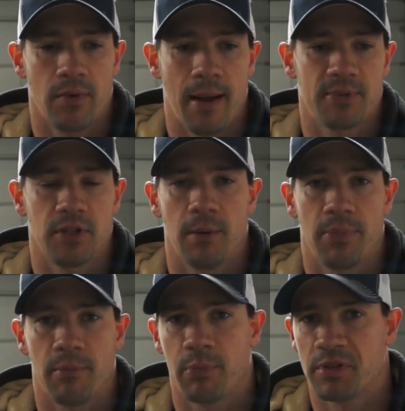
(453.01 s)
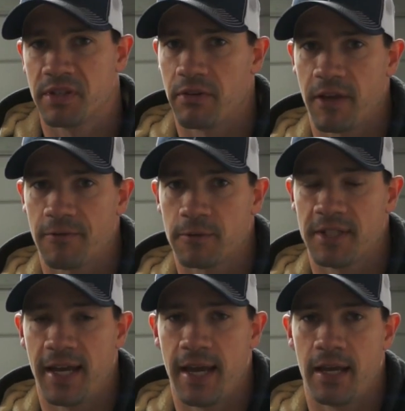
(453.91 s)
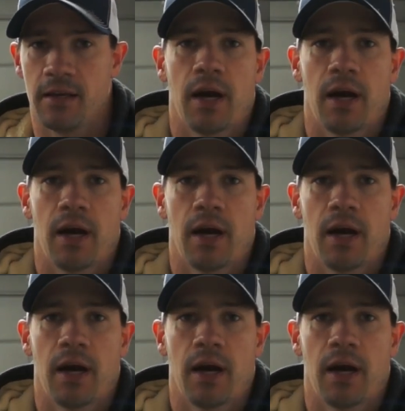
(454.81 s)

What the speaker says: wraps up pretty much everything for today.